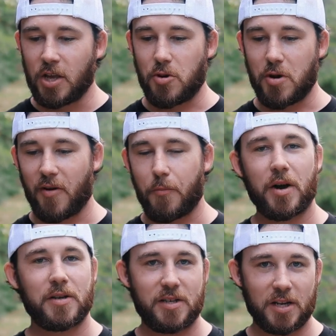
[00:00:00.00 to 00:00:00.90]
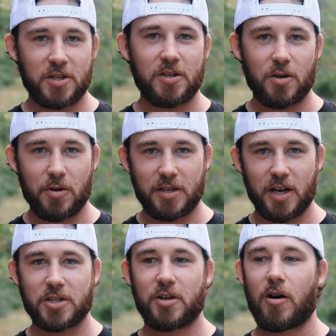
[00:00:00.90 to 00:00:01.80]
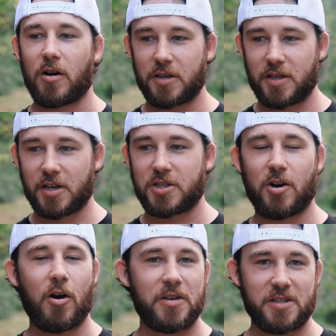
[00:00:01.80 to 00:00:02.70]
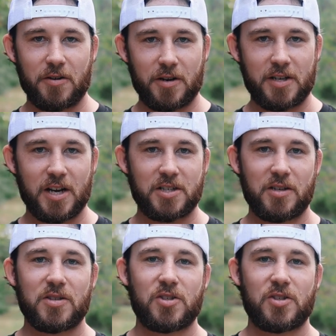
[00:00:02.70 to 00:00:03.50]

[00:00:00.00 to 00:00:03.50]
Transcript: you have buck detection, doe detection, hog detection, all these other detections.